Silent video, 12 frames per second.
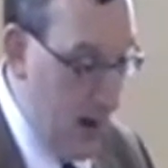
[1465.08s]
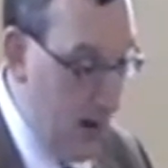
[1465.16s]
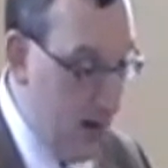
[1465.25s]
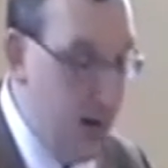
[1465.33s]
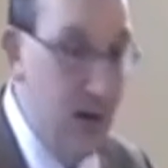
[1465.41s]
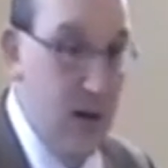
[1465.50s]

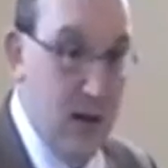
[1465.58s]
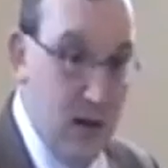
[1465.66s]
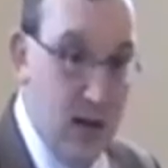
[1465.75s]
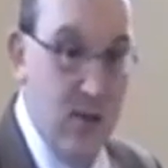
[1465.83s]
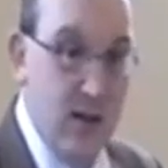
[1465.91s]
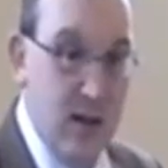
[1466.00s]
and um,
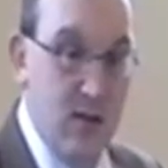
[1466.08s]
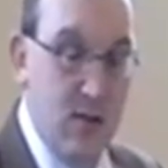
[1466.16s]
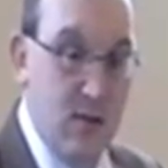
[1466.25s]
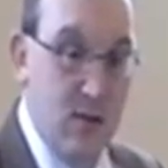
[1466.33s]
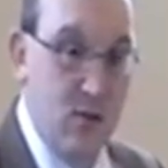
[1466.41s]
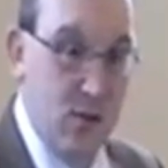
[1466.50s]

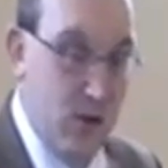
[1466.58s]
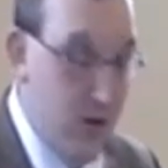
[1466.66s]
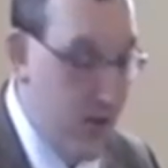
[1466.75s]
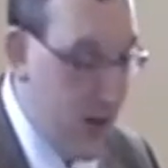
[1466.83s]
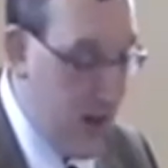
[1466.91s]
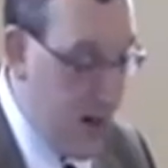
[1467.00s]
giving to
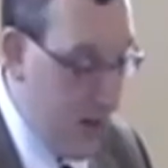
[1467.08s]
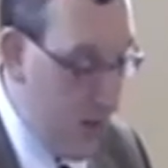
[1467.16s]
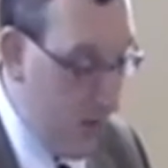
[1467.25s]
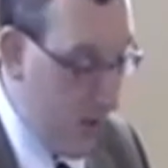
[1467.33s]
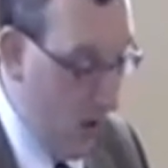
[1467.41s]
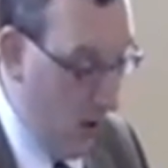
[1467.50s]
serve the
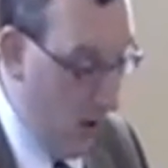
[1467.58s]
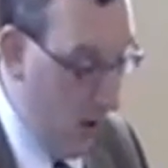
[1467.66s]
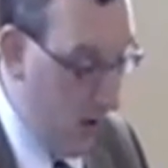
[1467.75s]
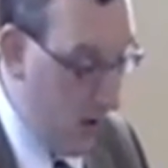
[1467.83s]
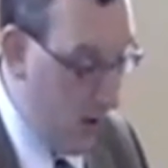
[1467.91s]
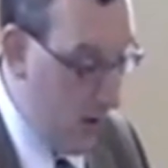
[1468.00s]
kingdom of
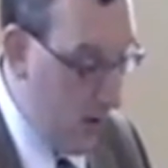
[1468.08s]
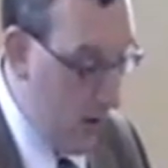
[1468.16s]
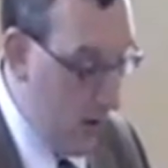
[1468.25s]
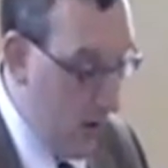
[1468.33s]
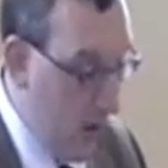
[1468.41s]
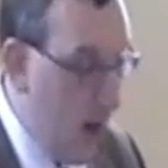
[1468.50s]
God.
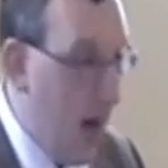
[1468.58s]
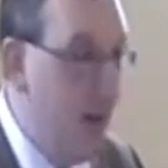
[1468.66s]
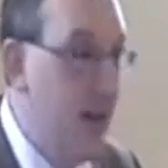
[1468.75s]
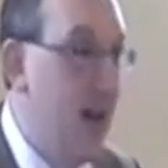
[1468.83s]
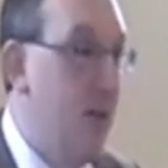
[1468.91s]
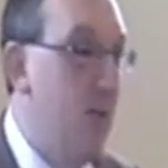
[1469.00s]

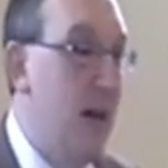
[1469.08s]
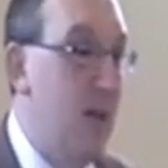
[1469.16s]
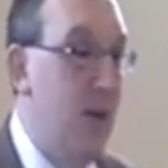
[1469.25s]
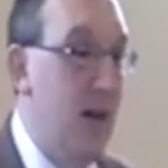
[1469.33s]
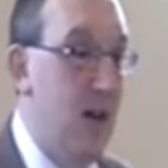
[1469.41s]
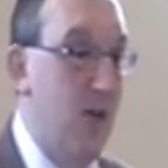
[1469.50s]
And then
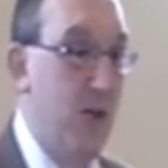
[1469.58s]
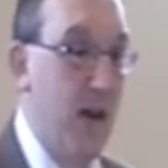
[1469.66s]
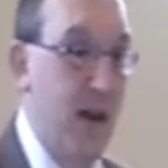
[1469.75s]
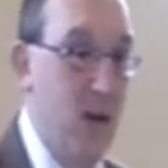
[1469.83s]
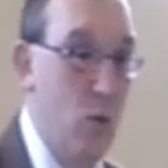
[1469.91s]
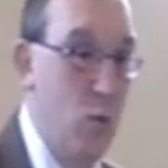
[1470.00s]
maybe if
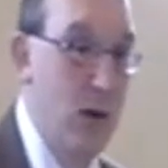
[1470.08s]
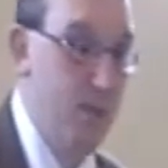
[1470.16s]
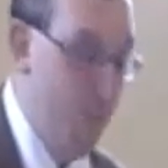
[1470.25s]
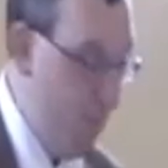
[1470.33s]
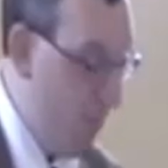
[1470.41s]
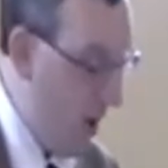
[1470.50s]
I can
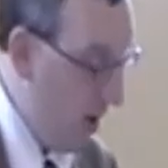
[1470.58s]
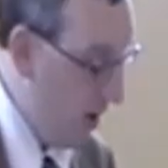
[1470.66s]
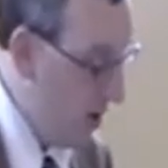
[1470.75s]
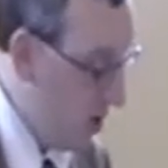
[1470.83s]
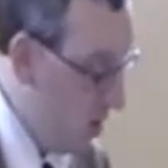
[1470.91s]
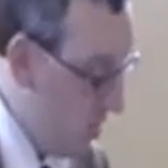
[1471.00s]
weep
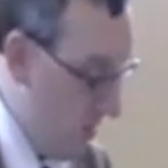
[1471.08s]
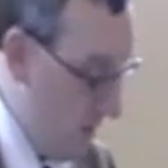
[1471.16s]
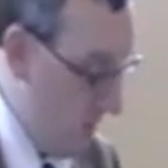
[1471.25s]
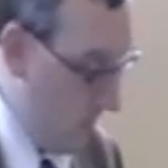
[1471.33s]
buckets